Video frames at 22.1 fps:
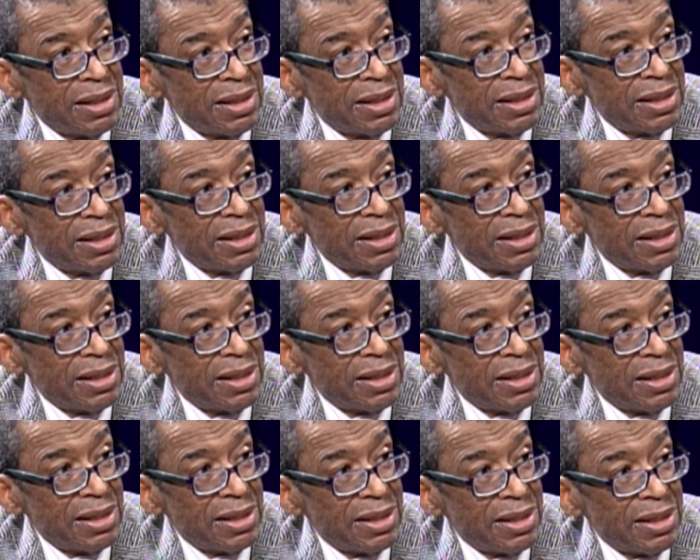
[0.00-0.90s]
You know,
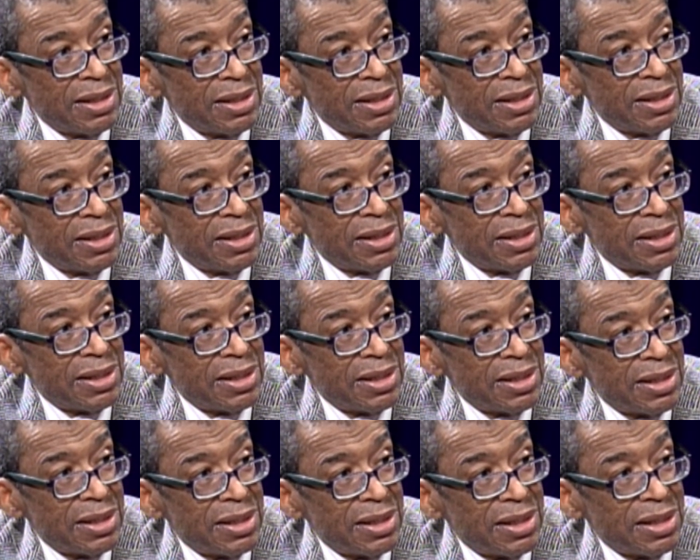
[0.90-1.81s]
it's
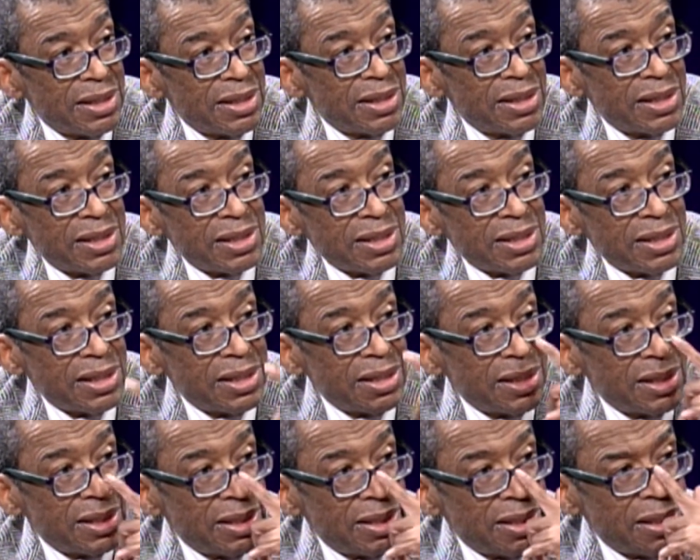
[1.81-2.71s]
something
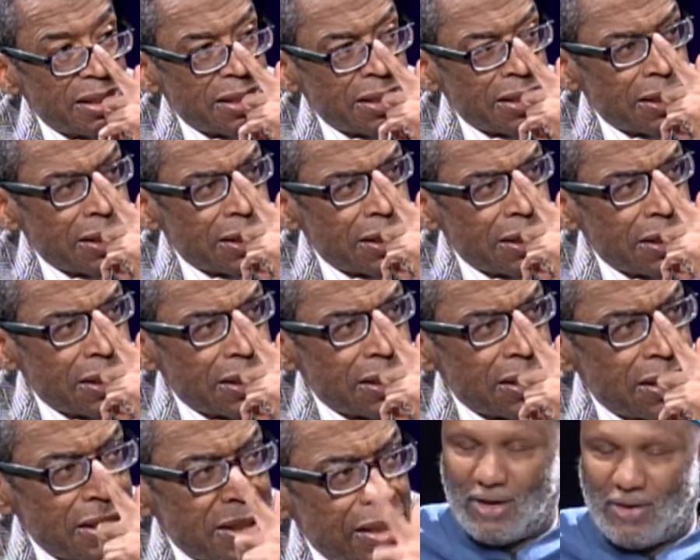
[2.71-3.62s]
that something
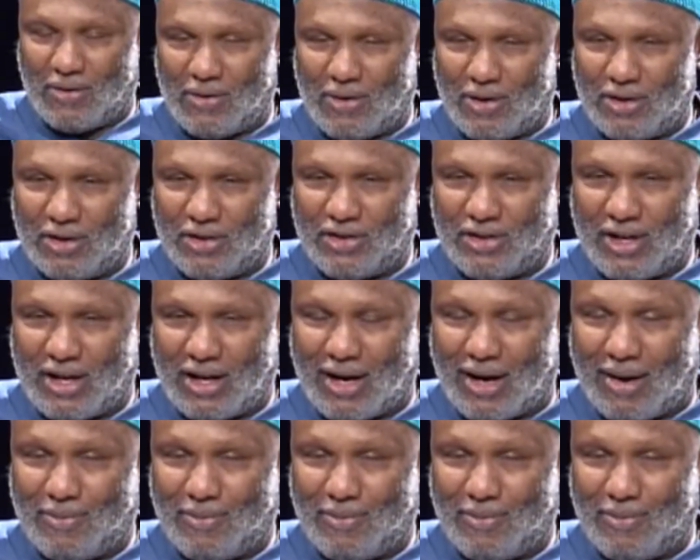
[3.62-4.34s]
else I don't understand.